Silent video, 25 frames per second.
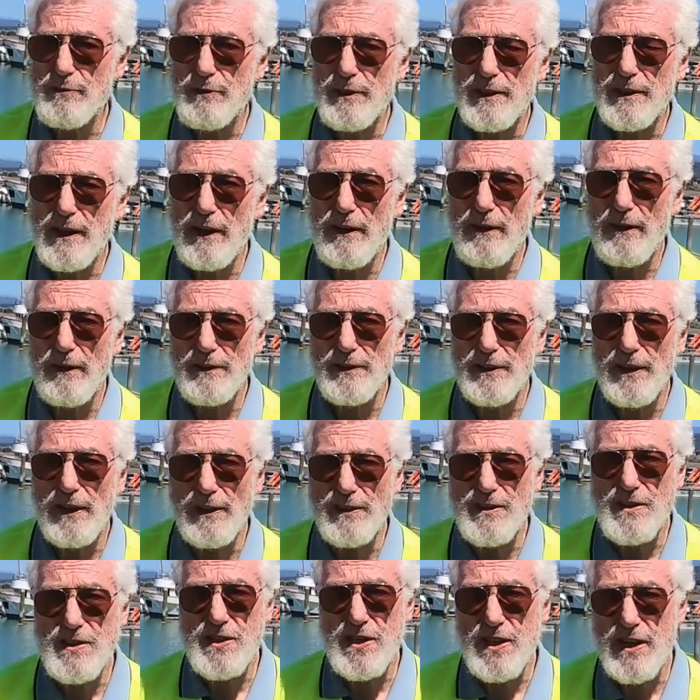We'd go
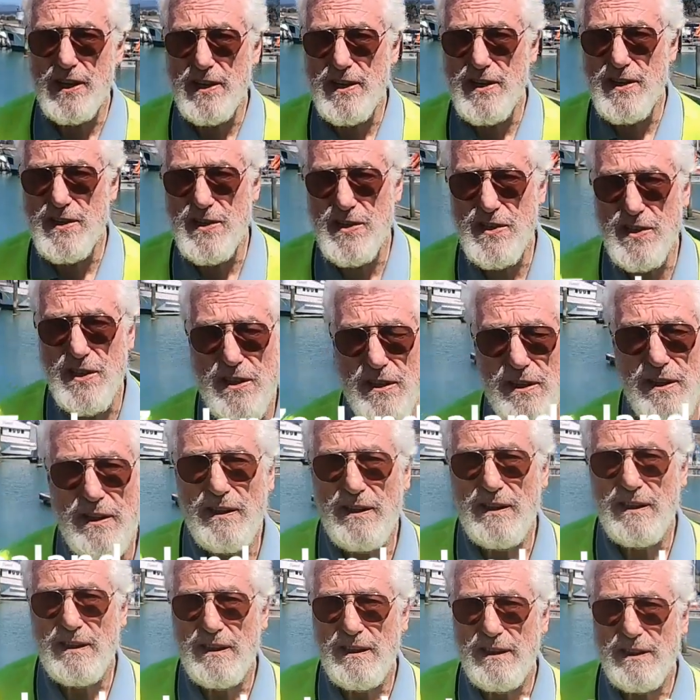on skis
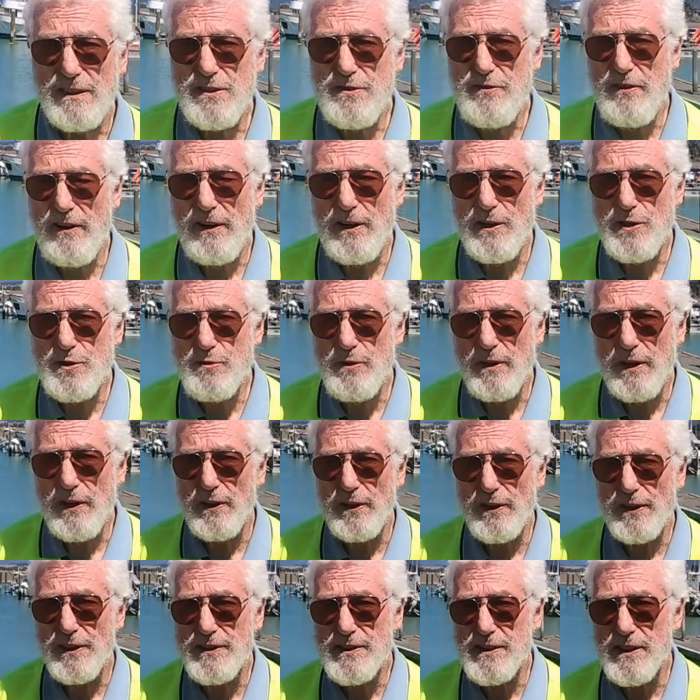as far as we
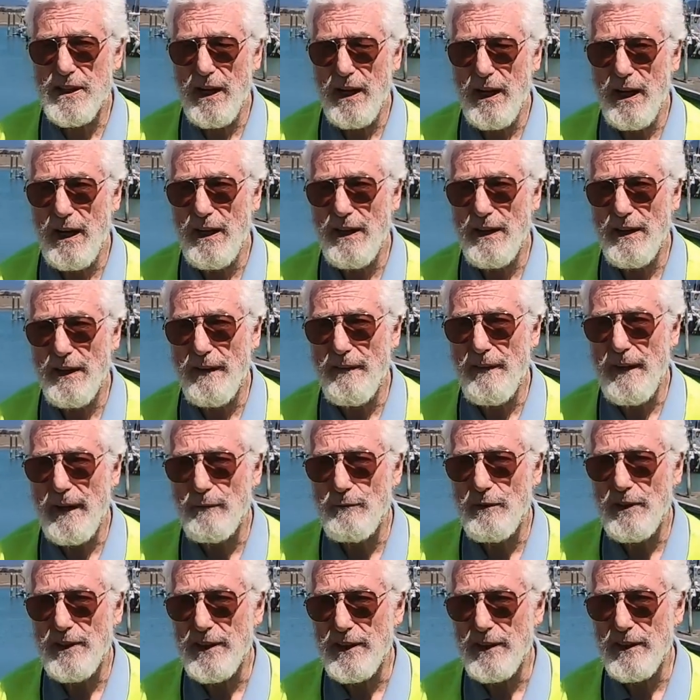could, and then
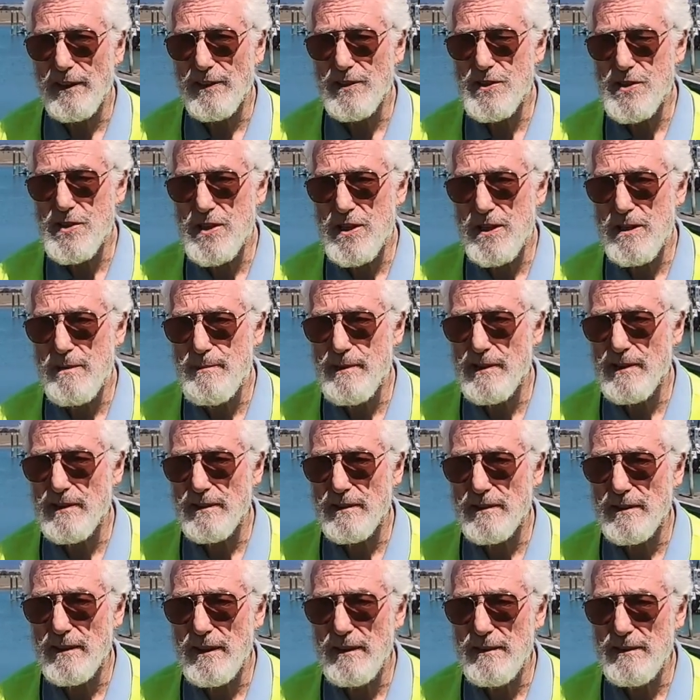when it got
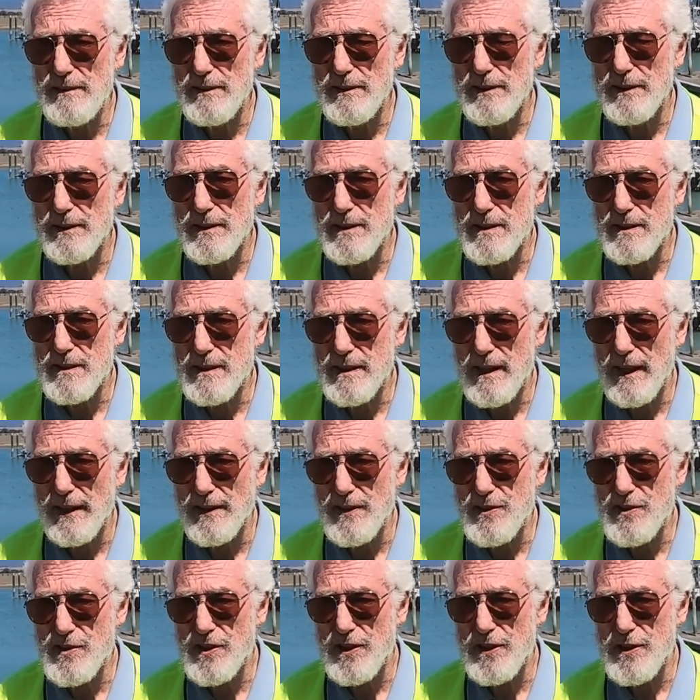steeper, you take
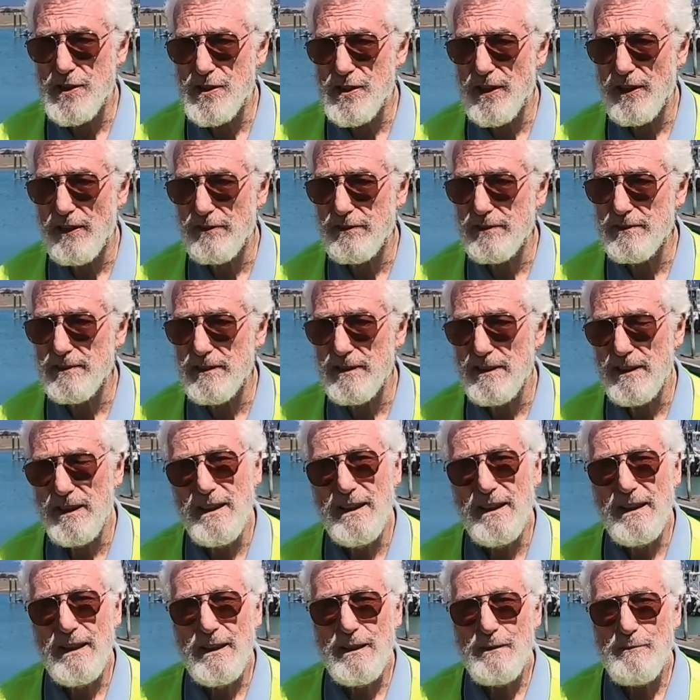your skis off and
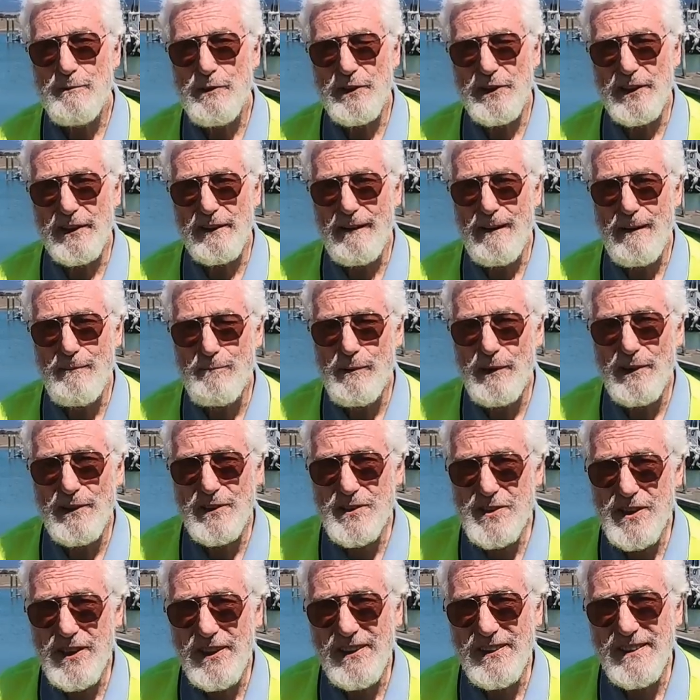put your
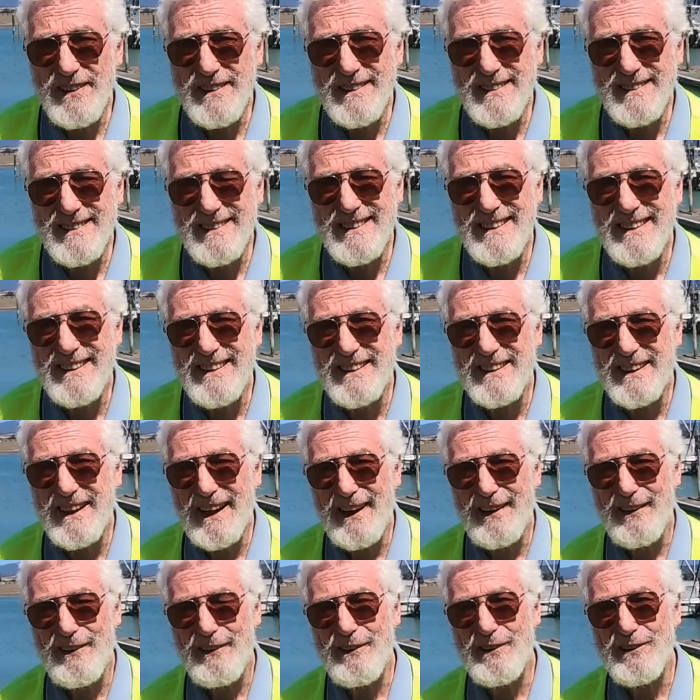crampons on and
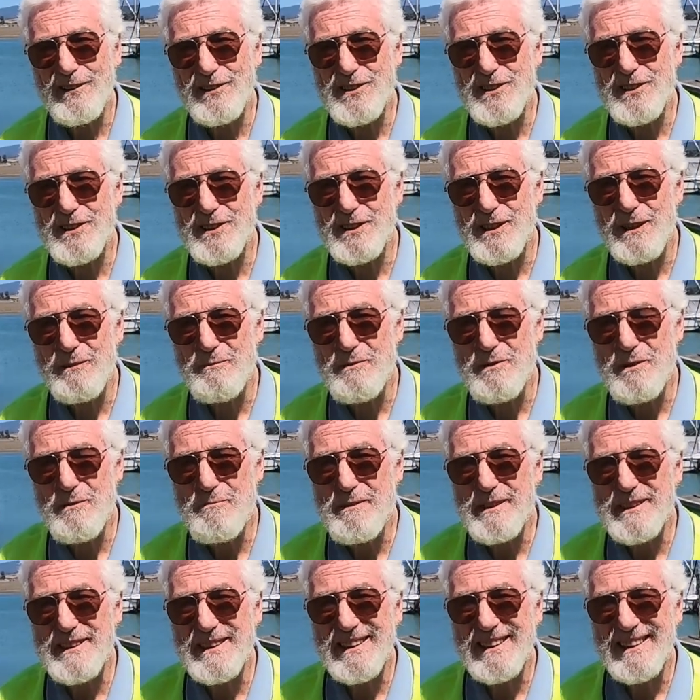carry on to the top of the
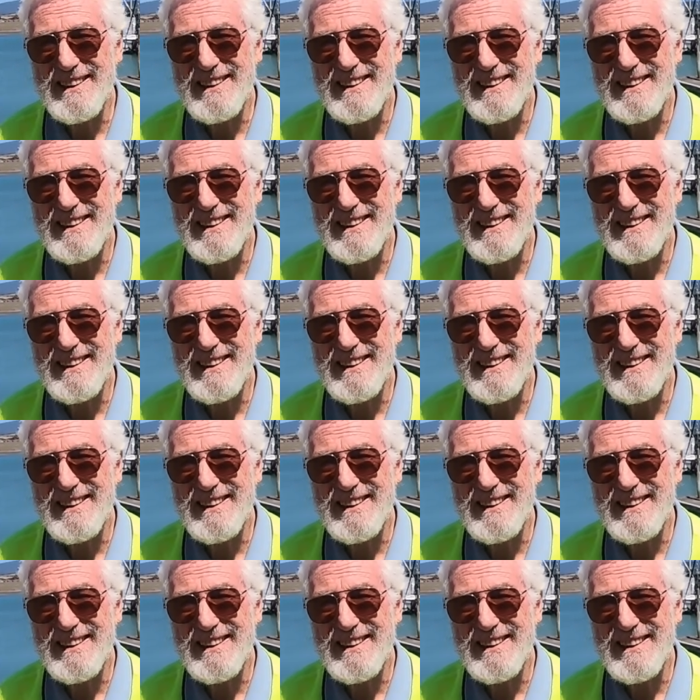peak.